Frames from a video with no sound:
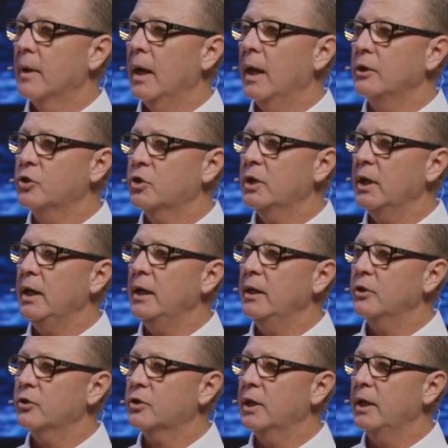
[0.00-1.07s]
And
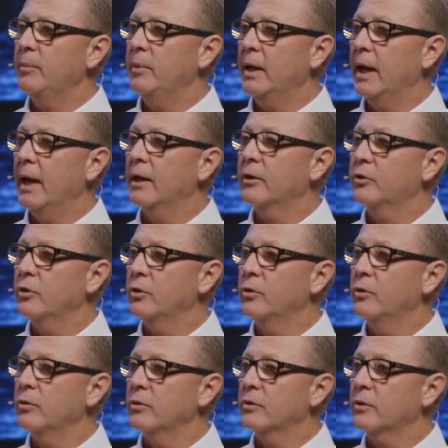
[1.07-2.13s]
she began
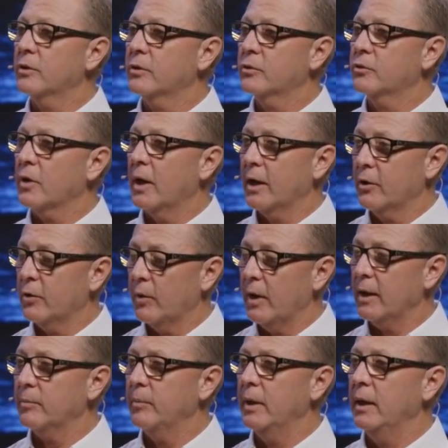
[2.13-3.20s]
to try to
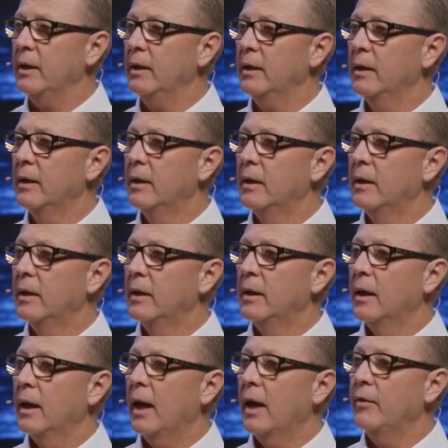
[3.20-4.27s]
correct me.
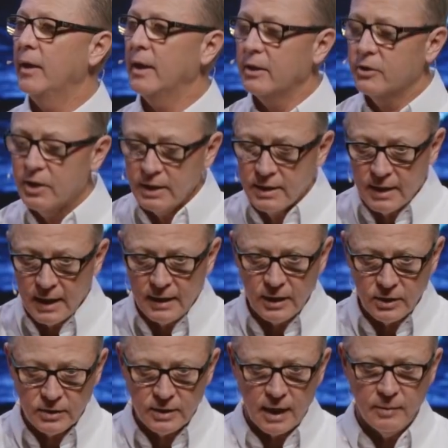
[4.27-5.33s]
And then she said
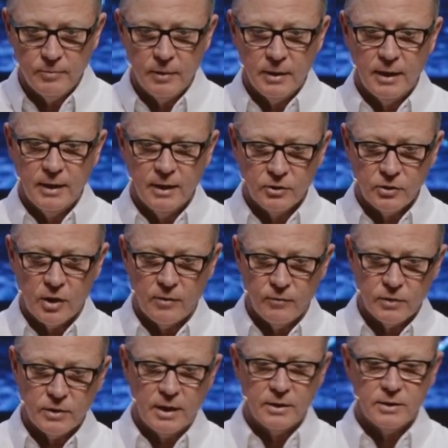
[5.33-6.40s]
this statement in this
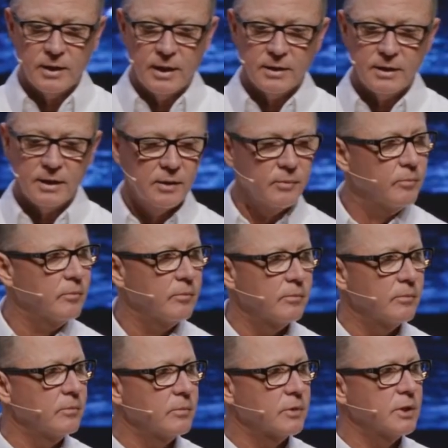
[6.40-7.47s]
conversation. I said,
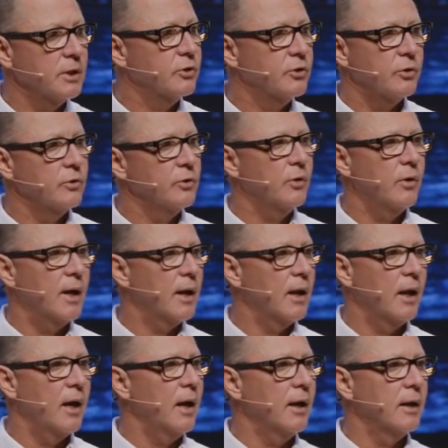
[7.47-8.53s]
sis, you're out
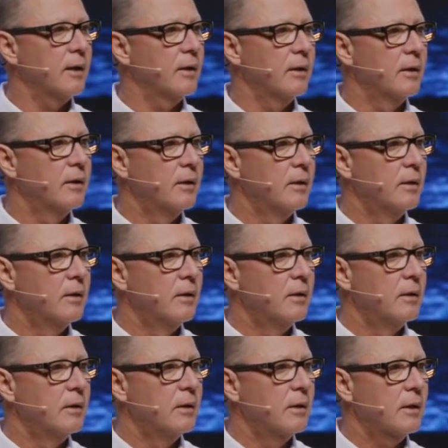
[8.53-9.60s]
of line.
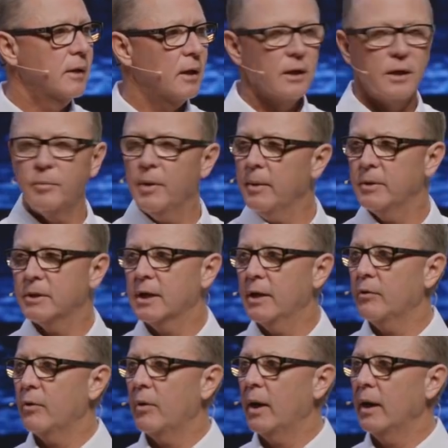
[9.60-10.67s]
Killing a baby's
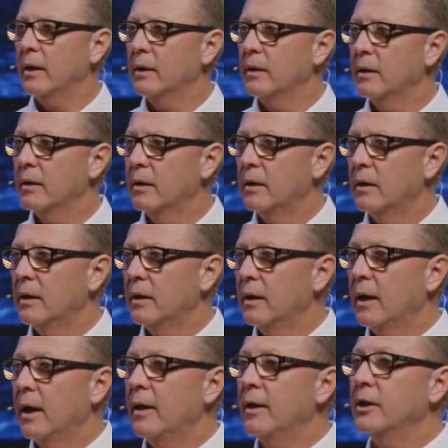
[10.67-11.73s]
never right.
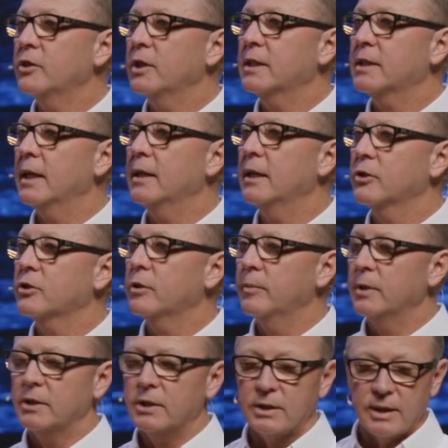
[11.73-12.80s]
And then she said this to
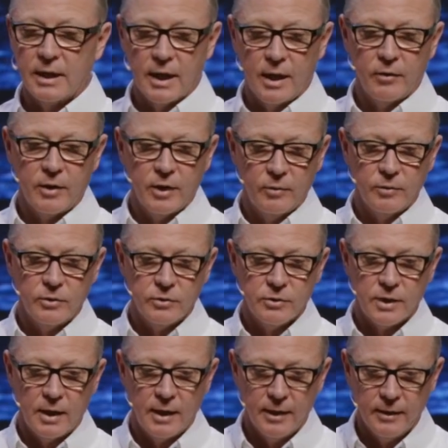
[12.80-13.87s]
me. She said, I don't care what you
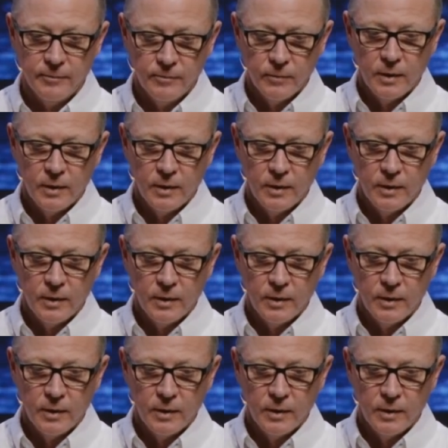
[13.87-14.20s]
say.